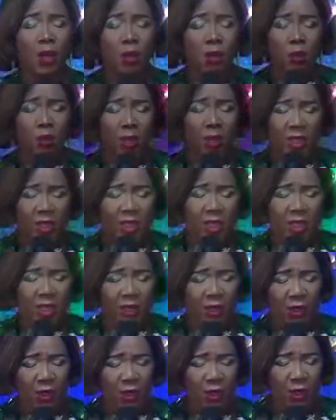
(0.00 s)
We give
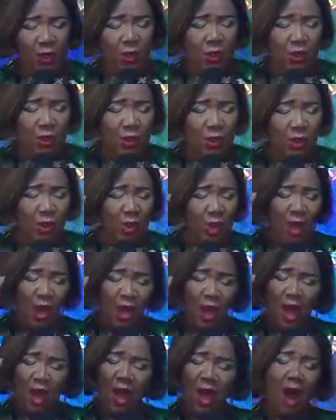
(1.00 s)
you
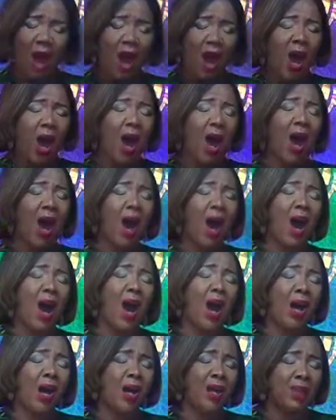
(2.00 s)

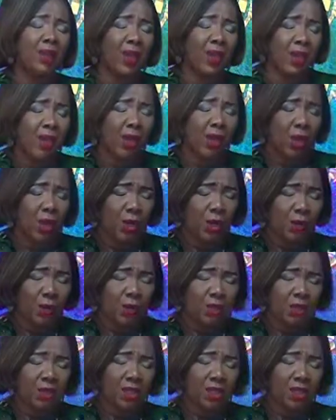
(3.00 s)
all the glory.